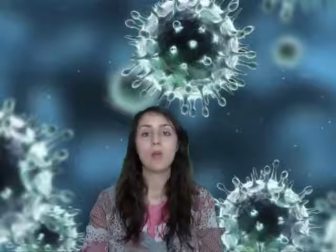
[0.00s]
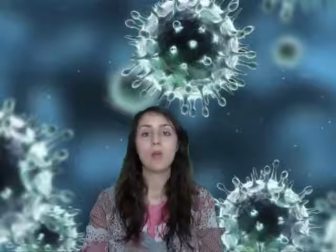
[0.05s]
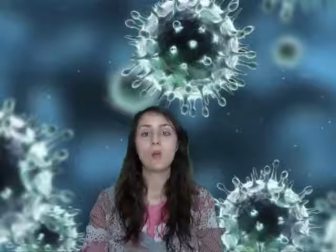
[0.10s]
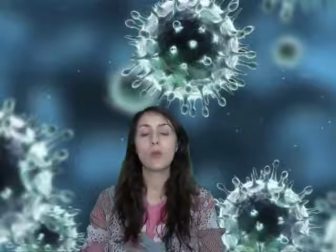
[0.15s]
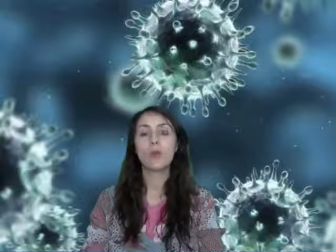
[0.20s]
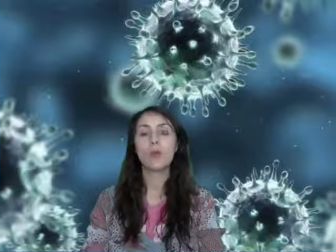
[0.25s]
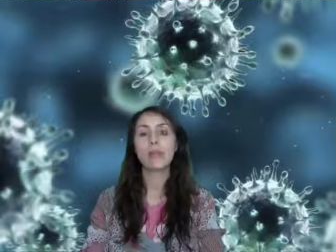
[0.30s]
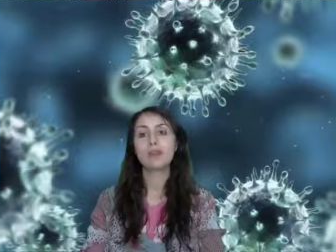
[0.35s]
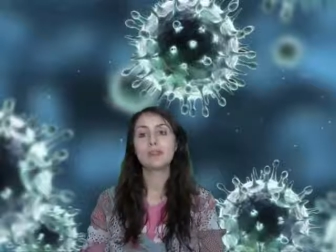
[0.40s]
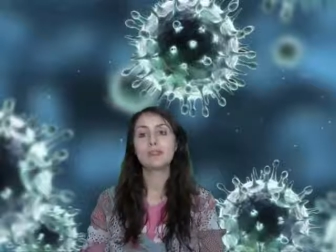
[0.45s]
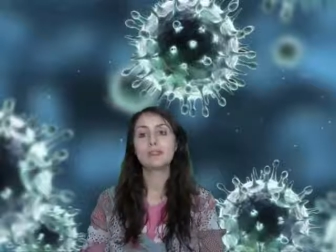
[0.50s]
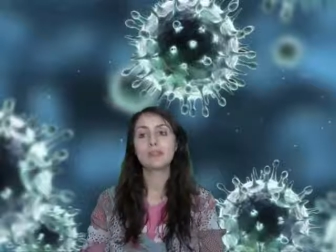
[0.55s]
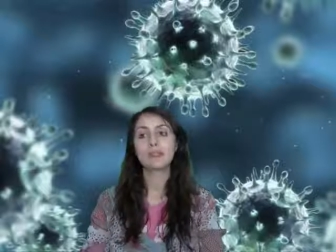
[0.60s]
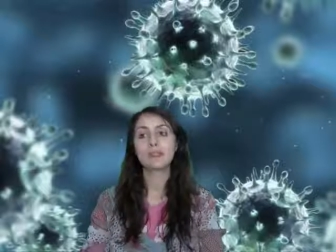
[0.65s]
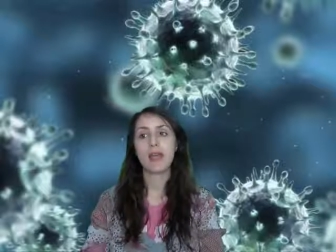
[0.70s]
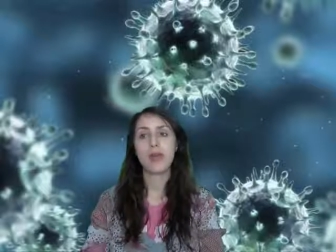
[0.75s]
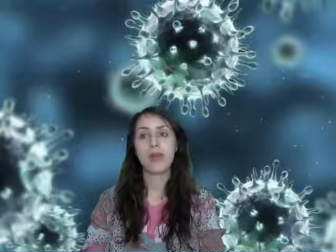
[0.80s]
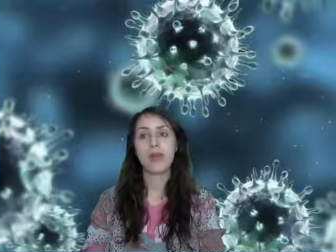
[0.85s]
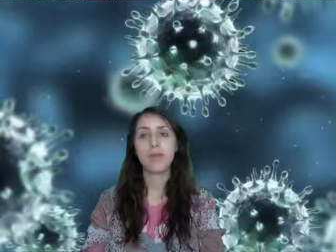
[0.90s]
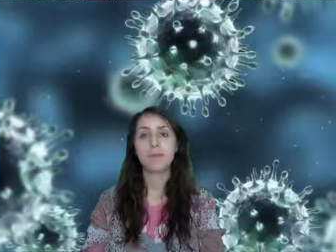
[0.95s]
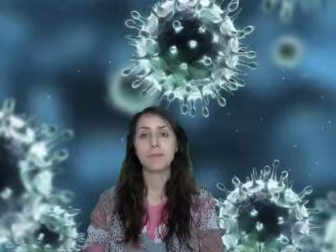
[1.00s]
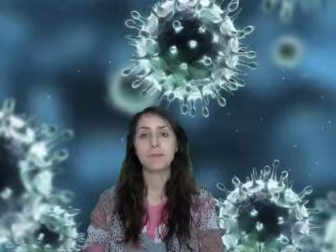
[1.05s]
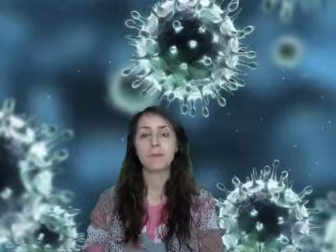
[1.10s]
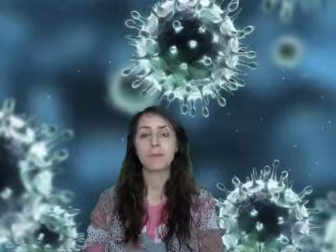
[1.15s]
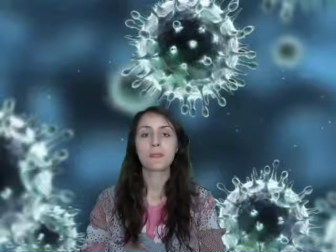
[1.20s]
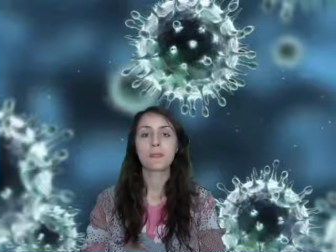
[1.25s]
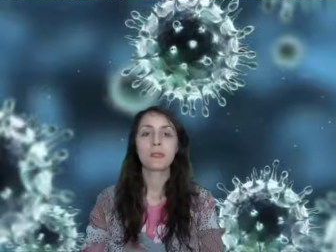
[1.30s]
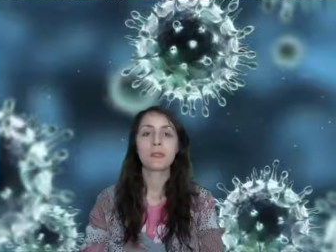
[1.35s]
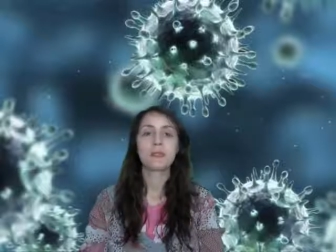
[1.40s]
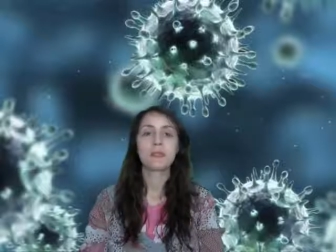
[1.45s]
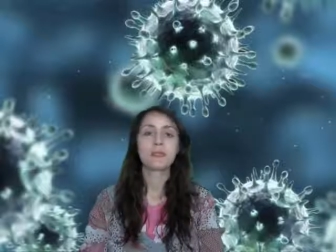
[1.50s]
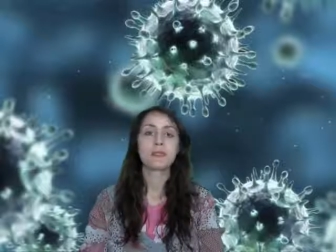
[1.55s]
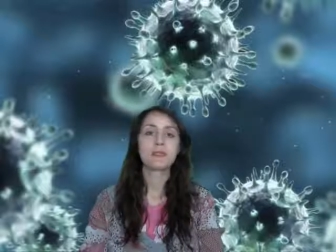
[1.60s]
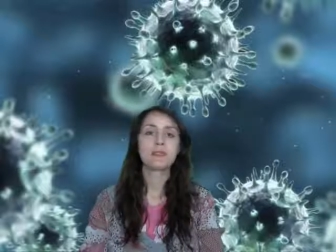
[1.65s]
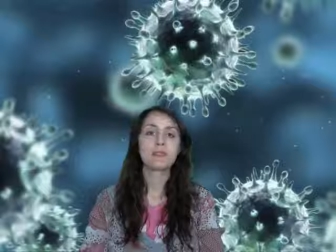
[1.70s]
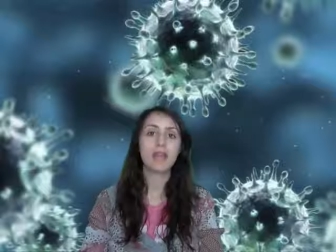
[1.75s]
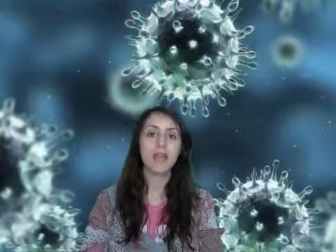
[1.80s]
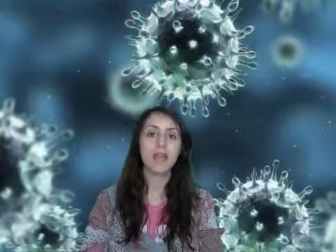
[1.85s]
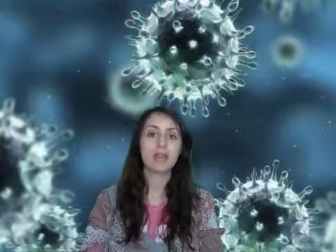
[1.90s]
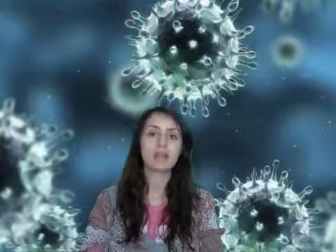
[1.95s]
We can say
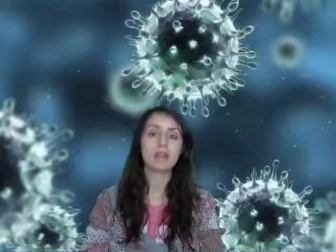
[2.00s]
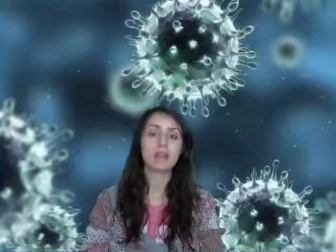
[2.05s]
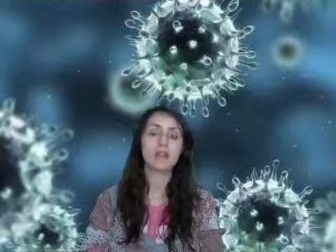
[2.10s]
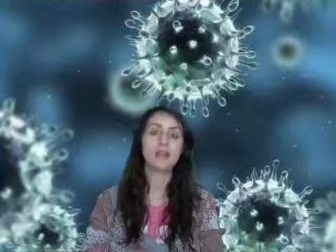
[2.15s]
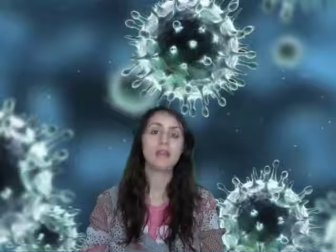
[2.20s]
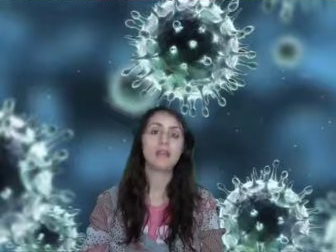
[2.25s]
that